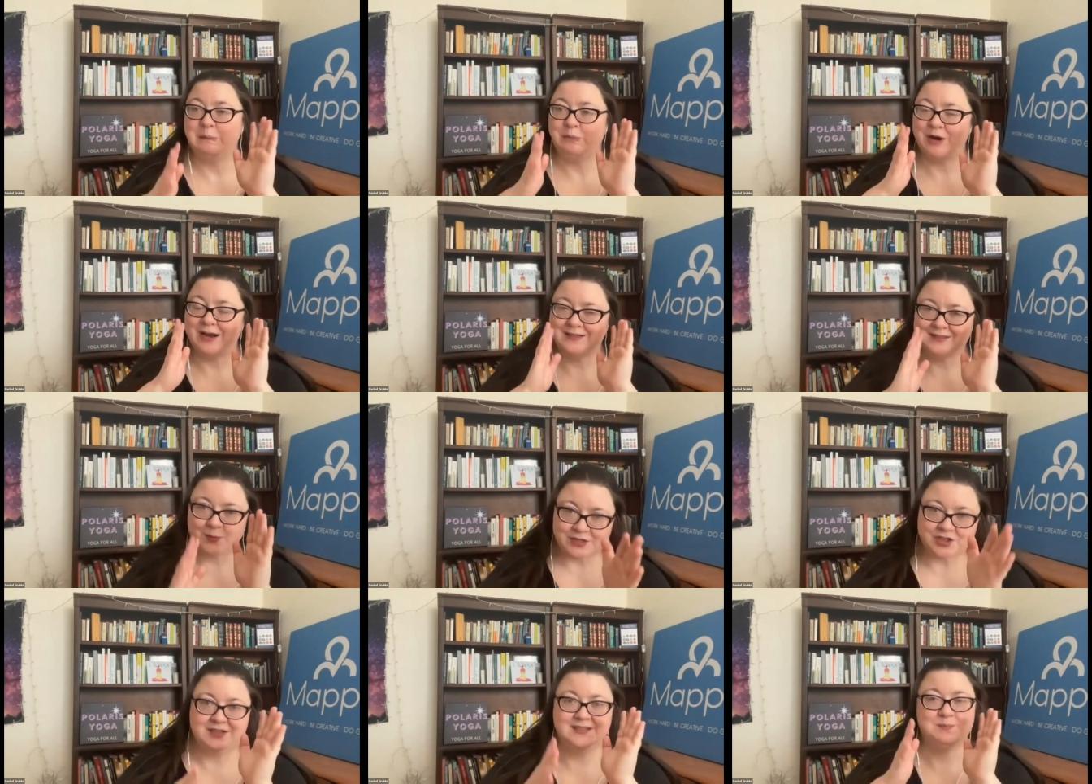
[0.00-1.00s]
practice
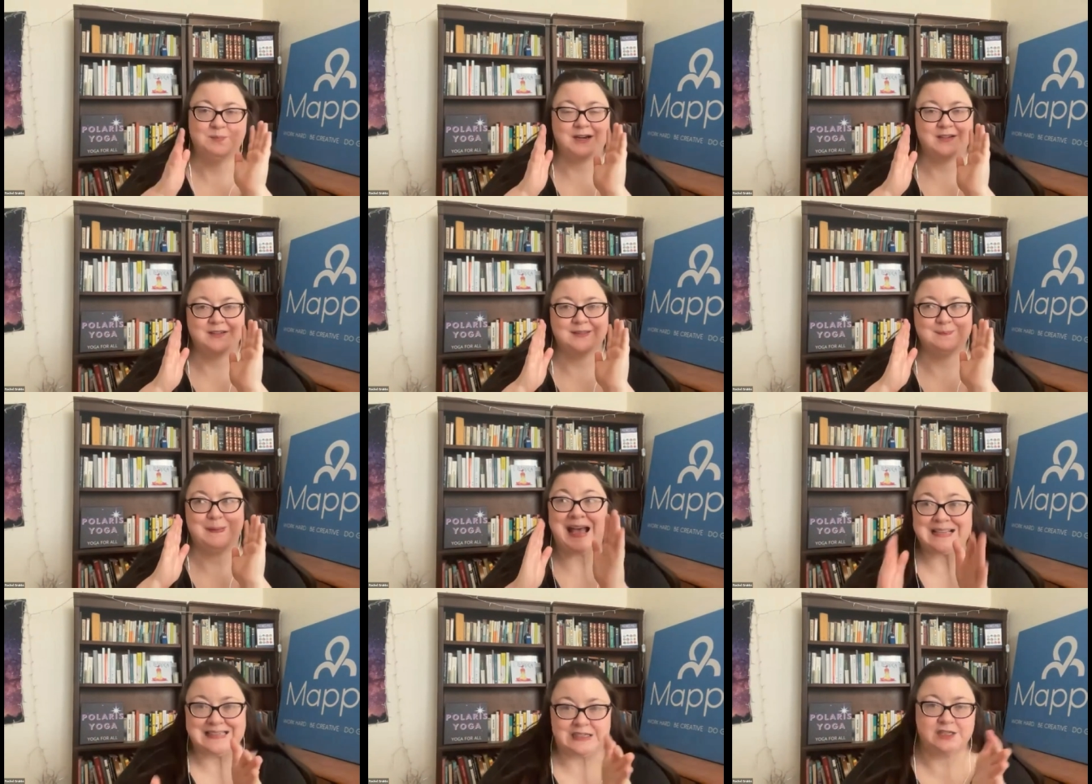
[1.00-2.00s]
questions, practice
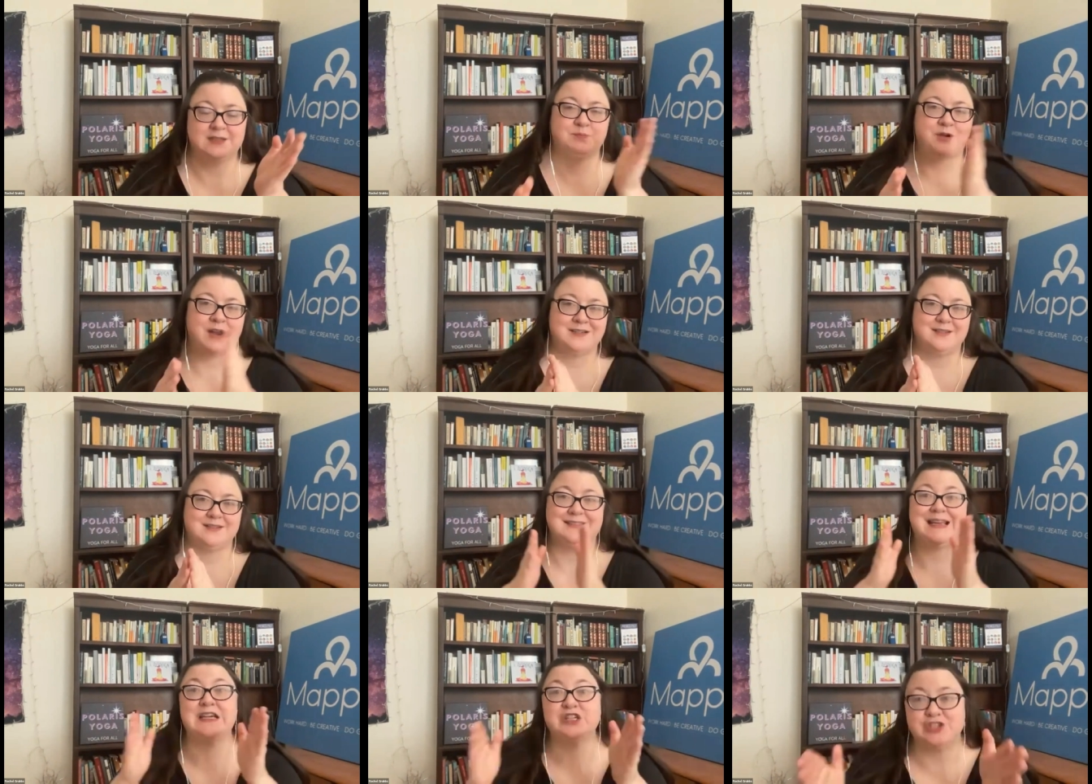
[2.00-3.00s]
passages, practice
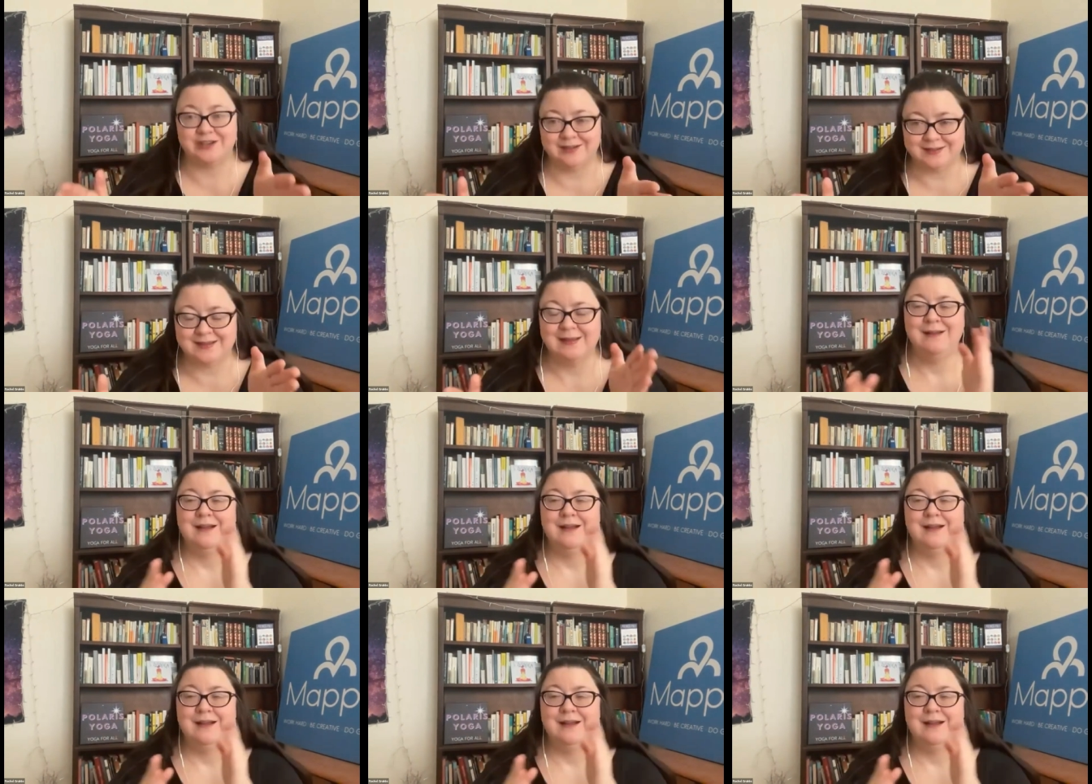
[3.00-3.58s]
sections.